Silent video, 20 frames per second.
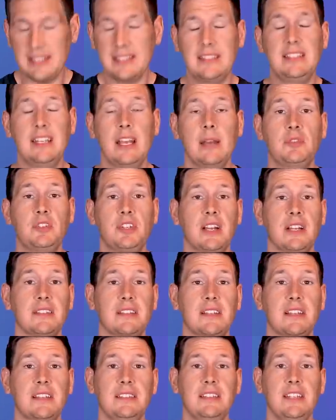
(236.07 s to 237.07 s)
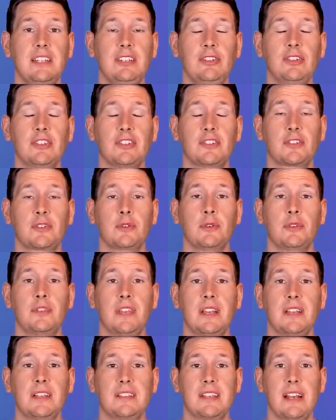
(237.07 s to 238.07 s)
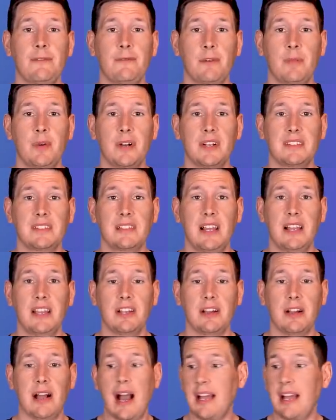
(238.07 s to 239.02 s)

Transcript: these dipshits continued to screw things up for Buzz Lightyear,